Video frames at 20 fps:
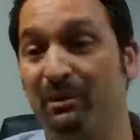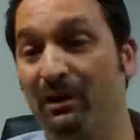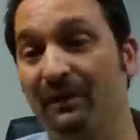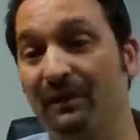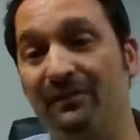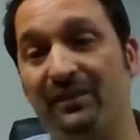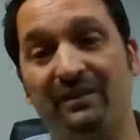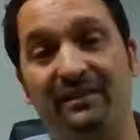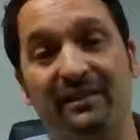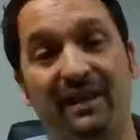
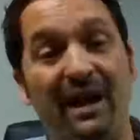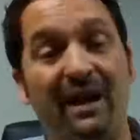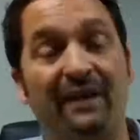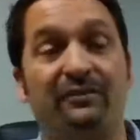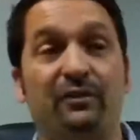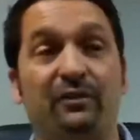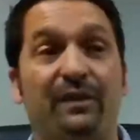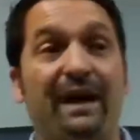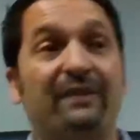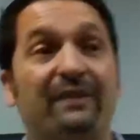perfect. Yeah,
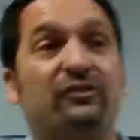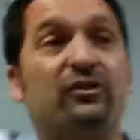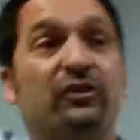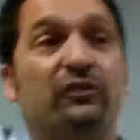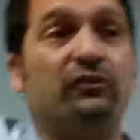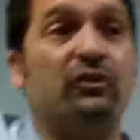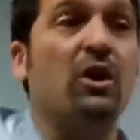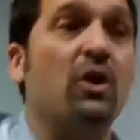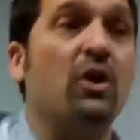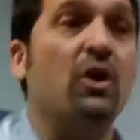so that's
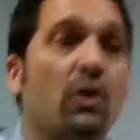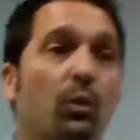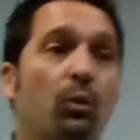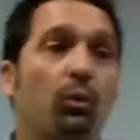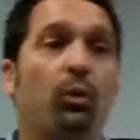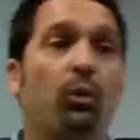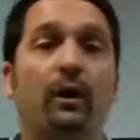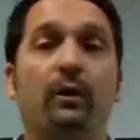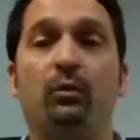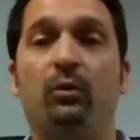just
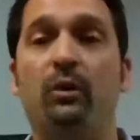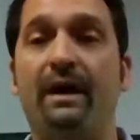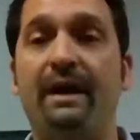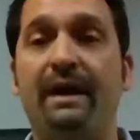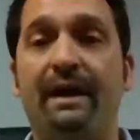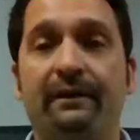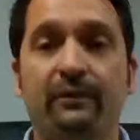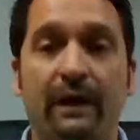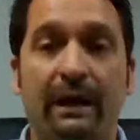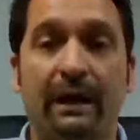one
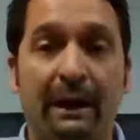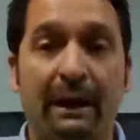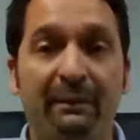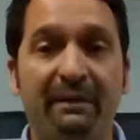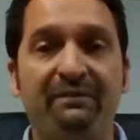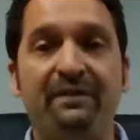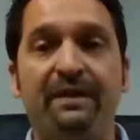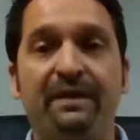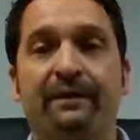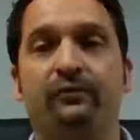way. And I
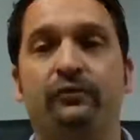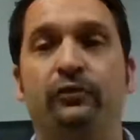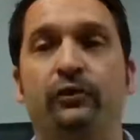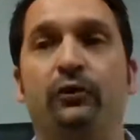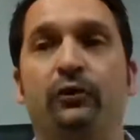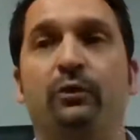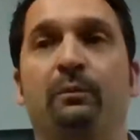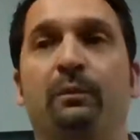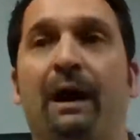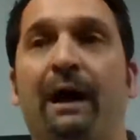would think
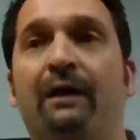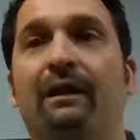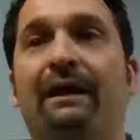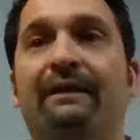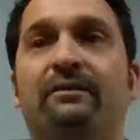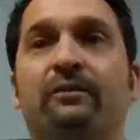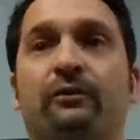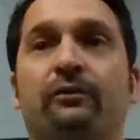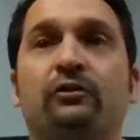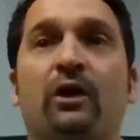too, I
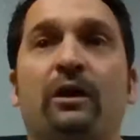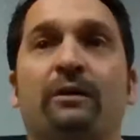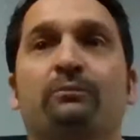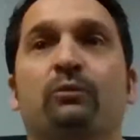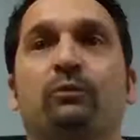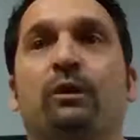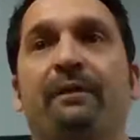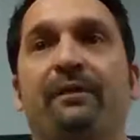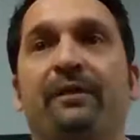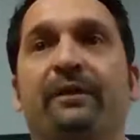like to talk
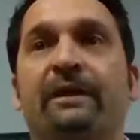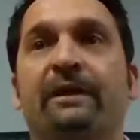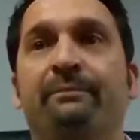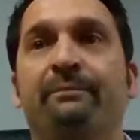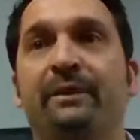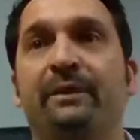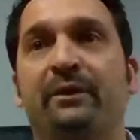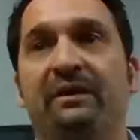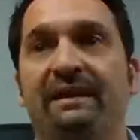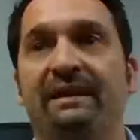more about the
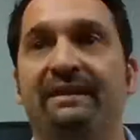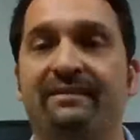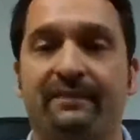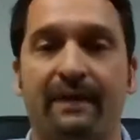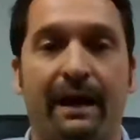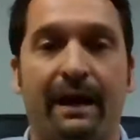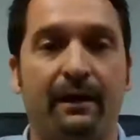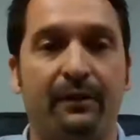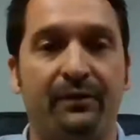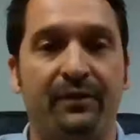community
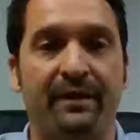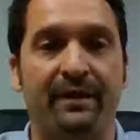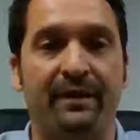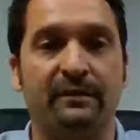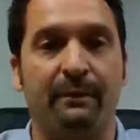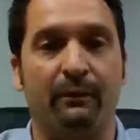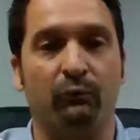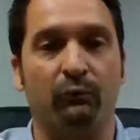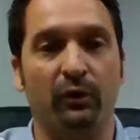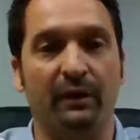side of things,
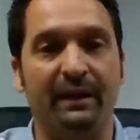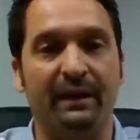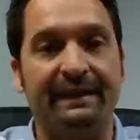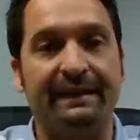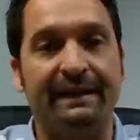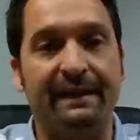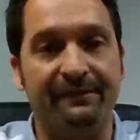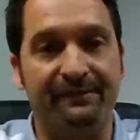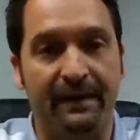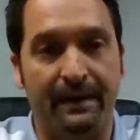about really
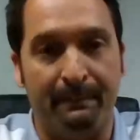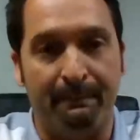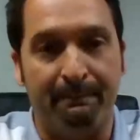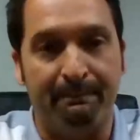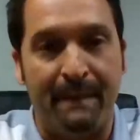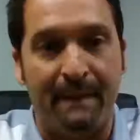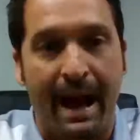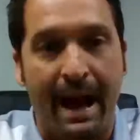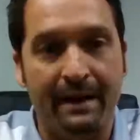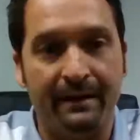giving
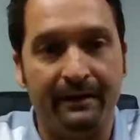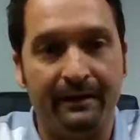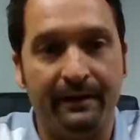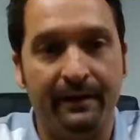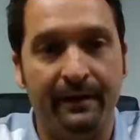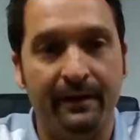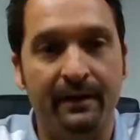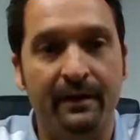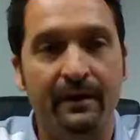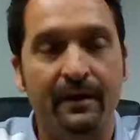back.